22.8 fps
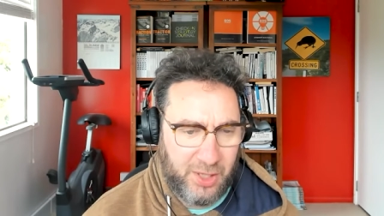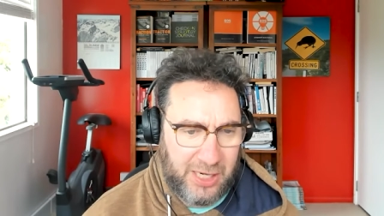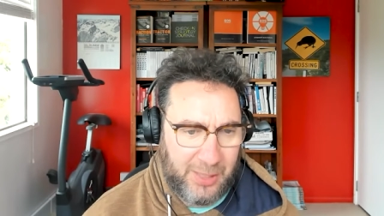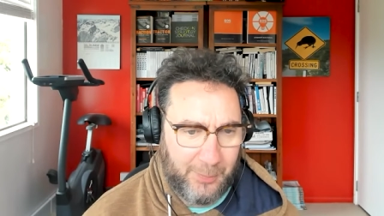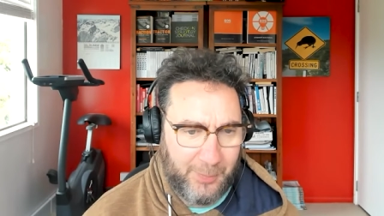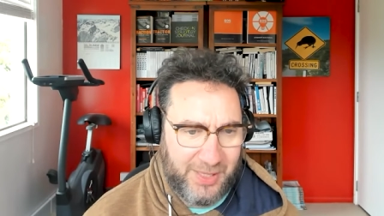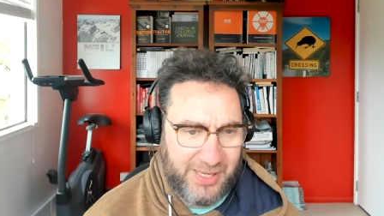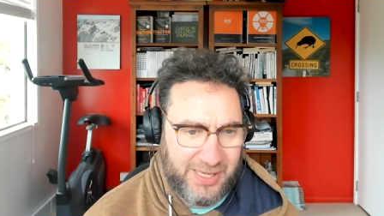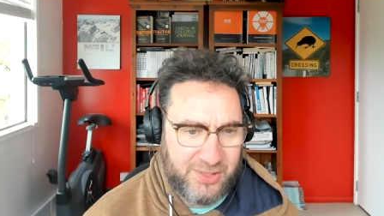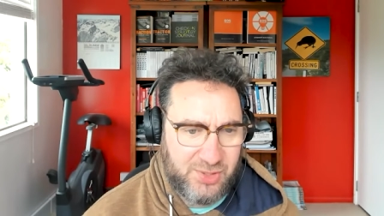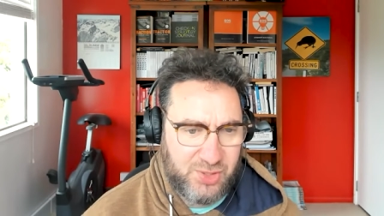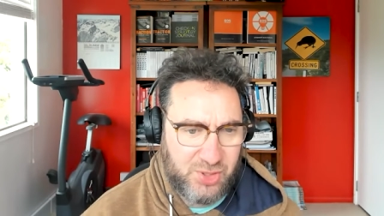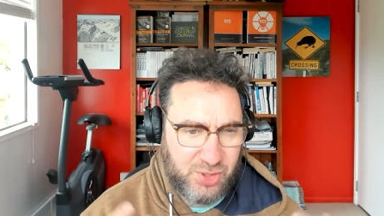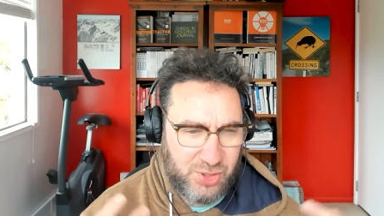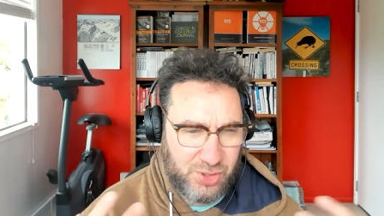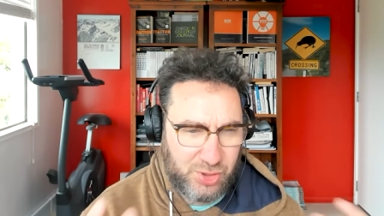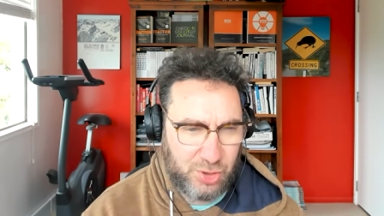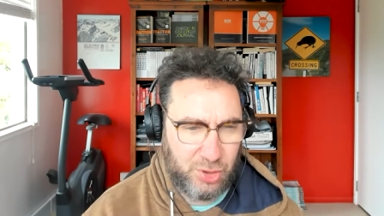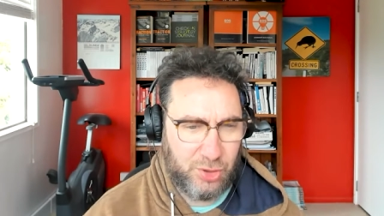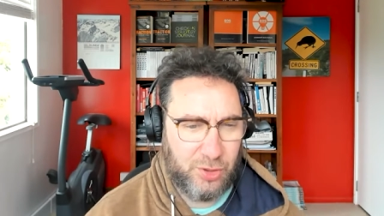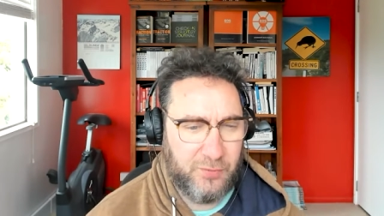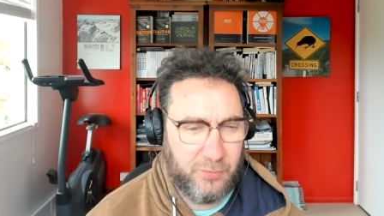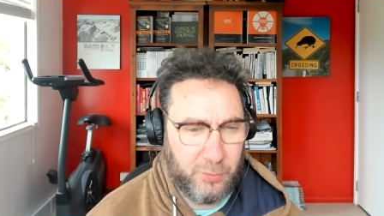"I'm here to
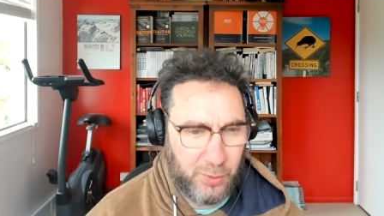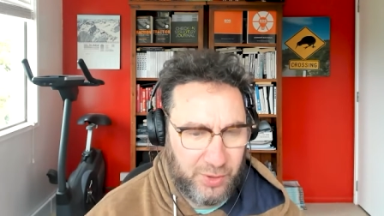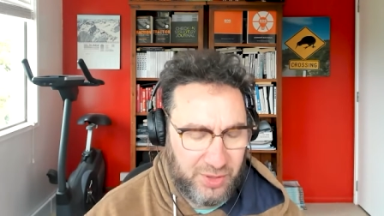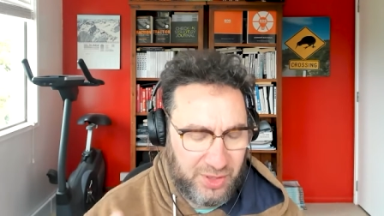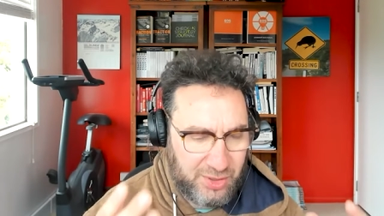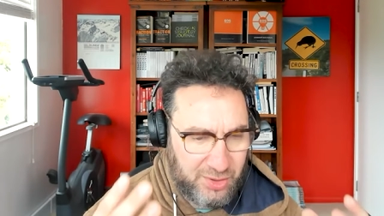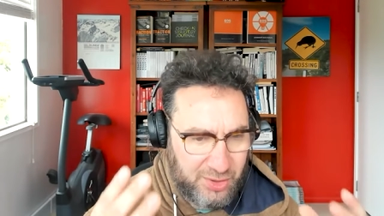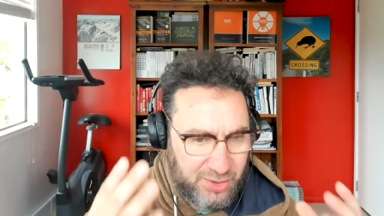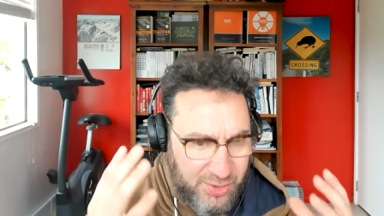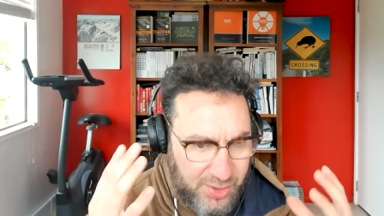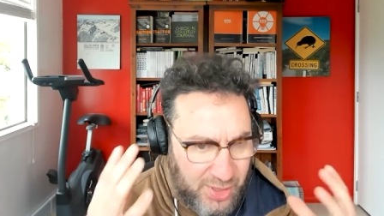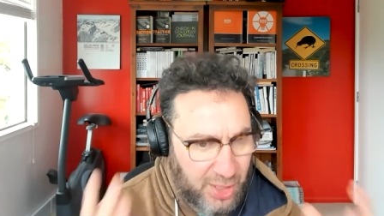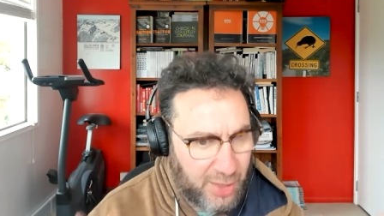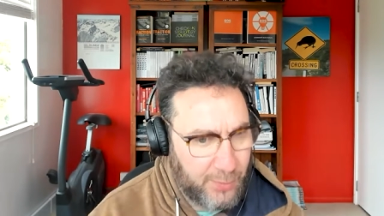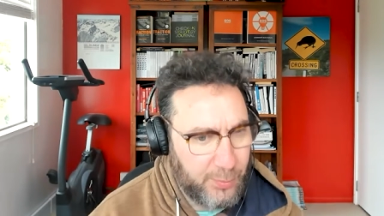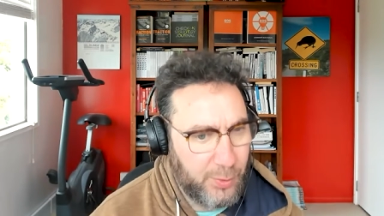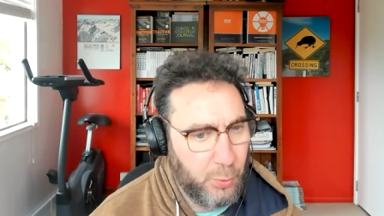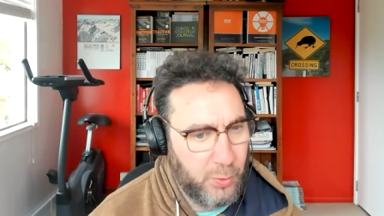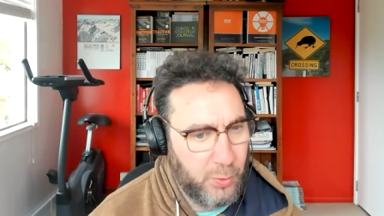serve within the time that